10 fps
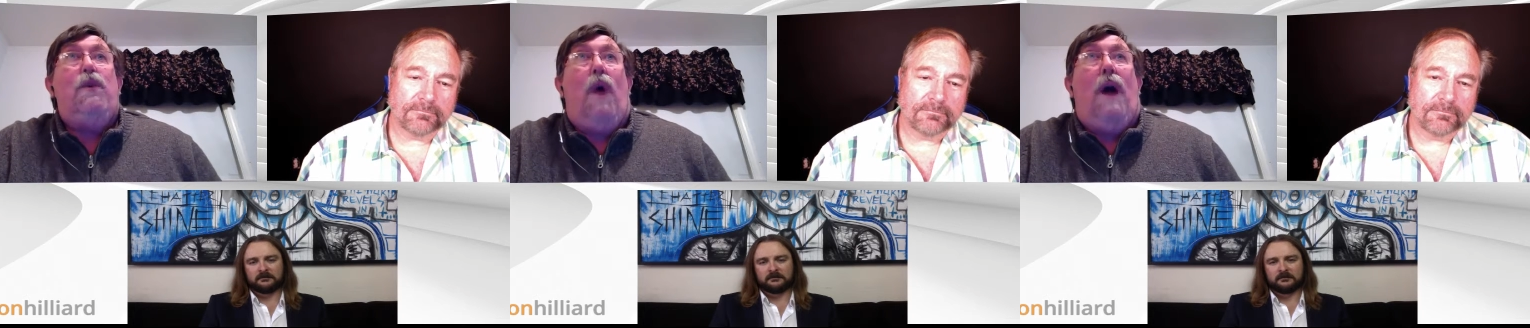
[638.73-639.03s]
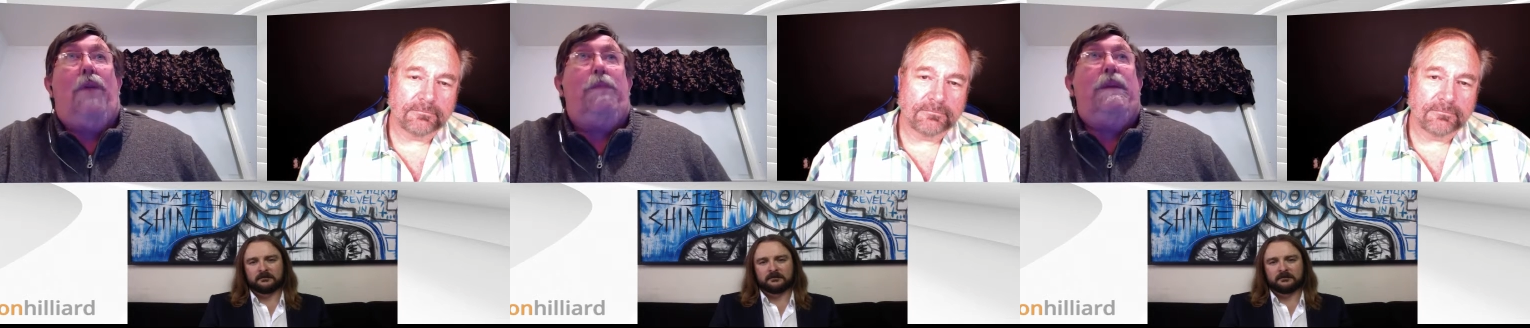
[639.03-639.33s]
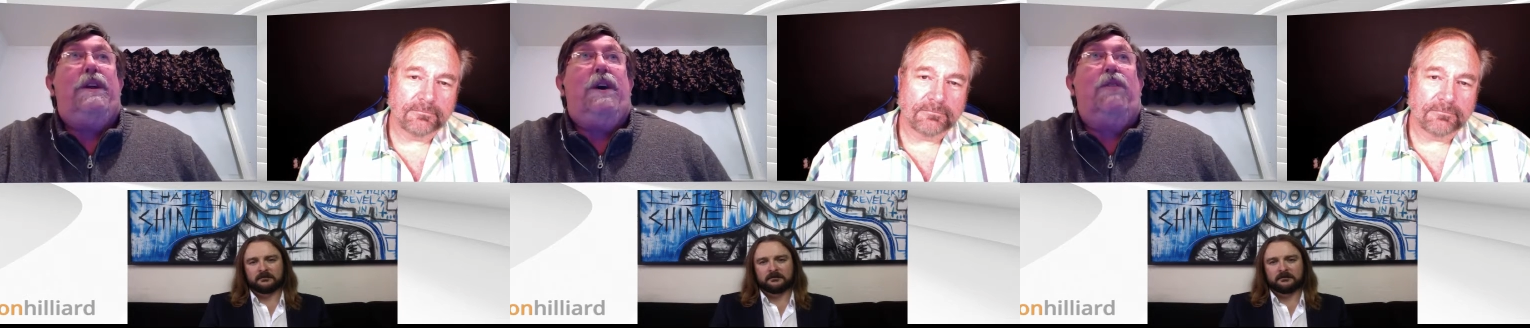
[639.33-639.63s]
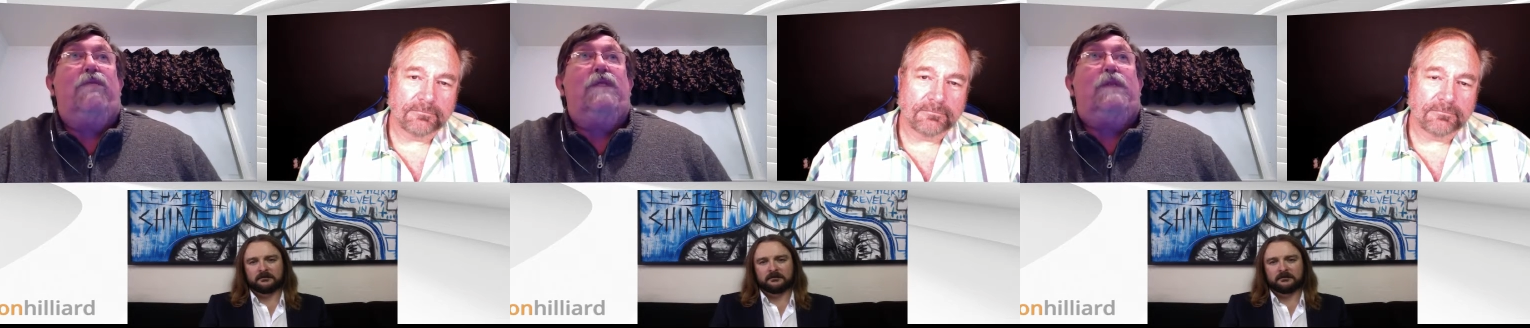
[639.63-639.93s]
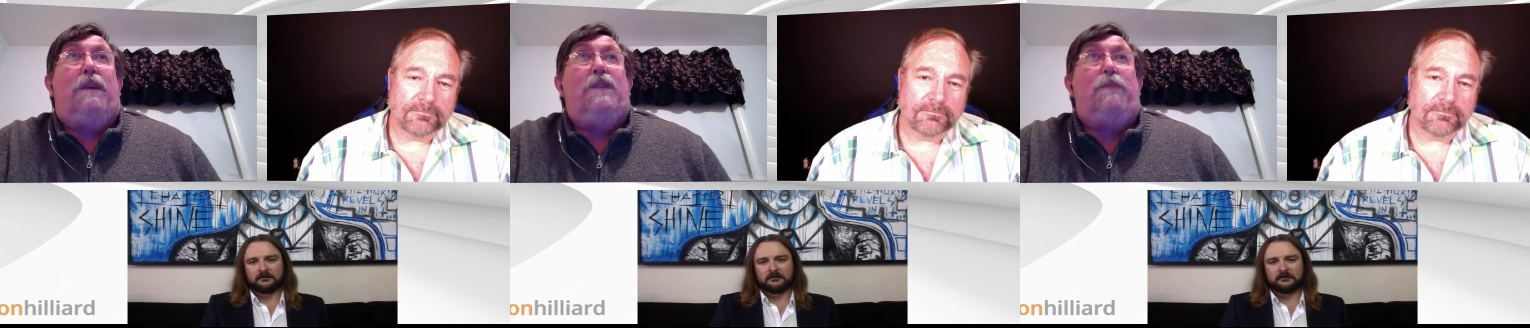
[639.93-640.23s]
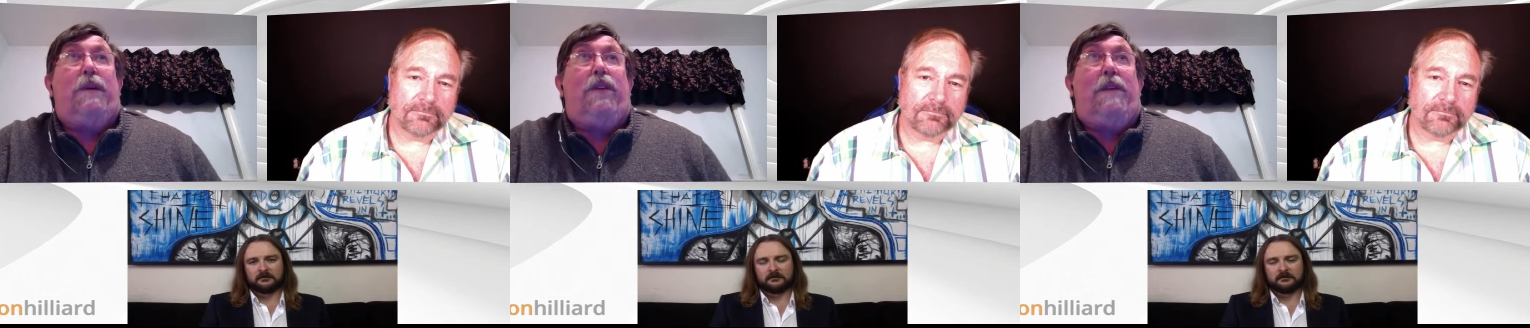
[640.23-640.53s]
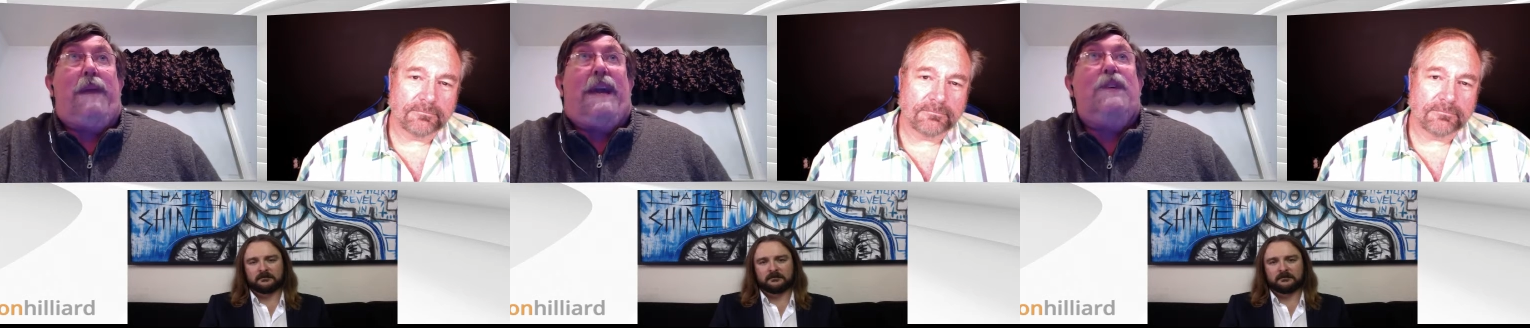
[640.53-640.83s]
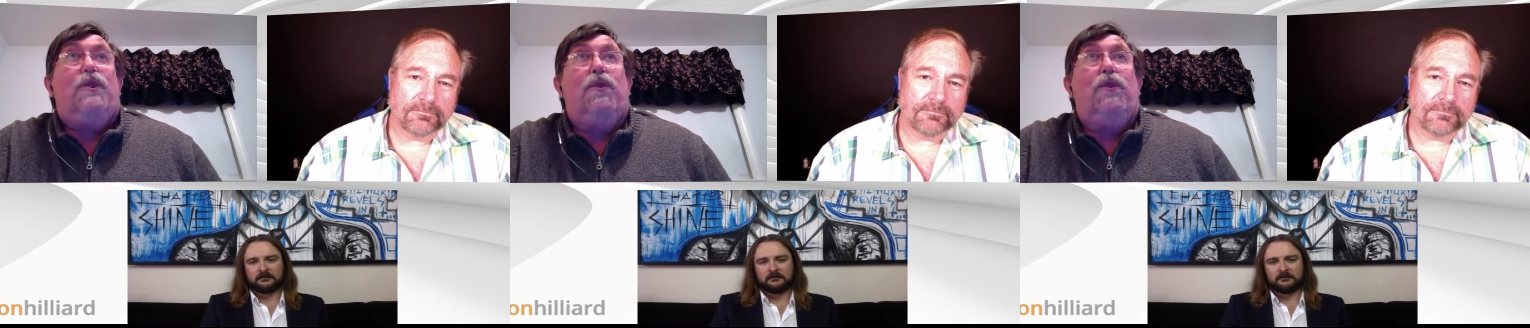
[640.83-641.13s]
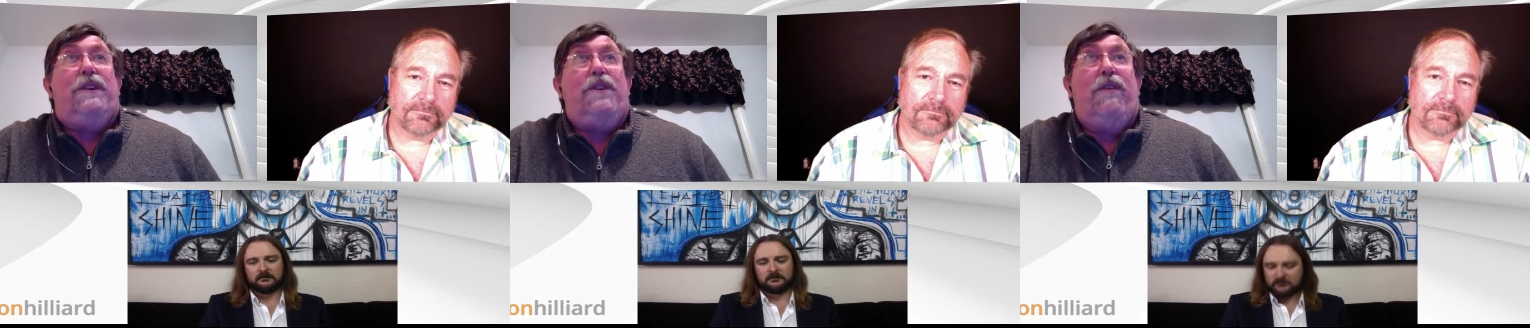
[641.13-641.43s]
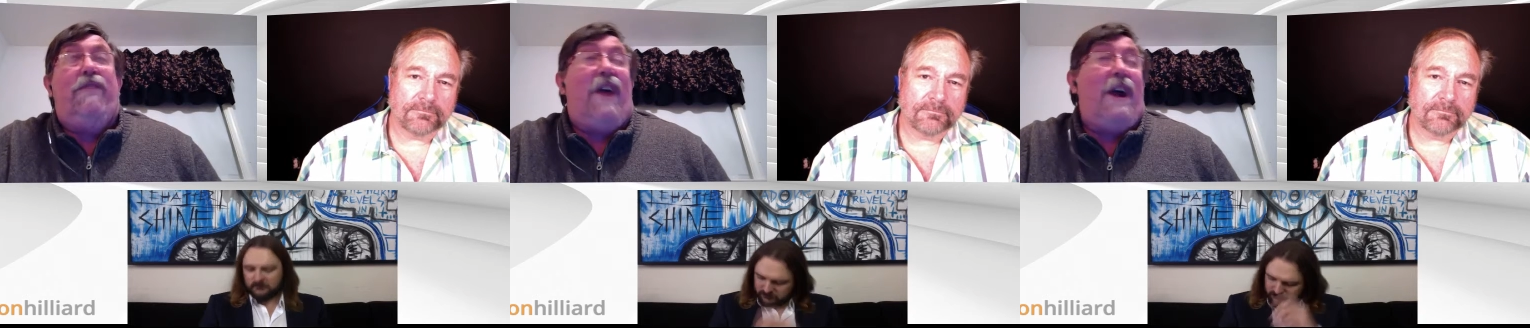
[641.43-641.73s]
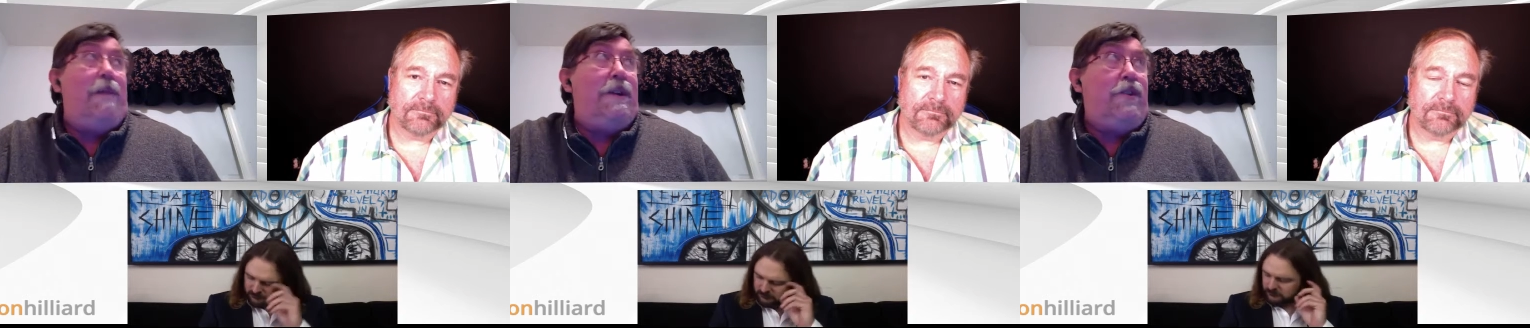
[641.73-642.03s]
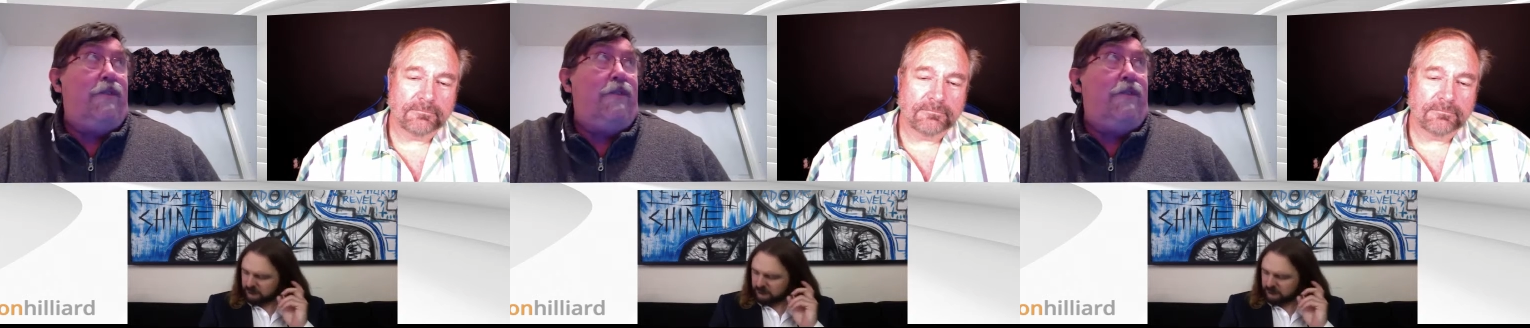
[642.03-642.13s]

Speaker 1: but you ultimately own the responsibility of making sure that your environment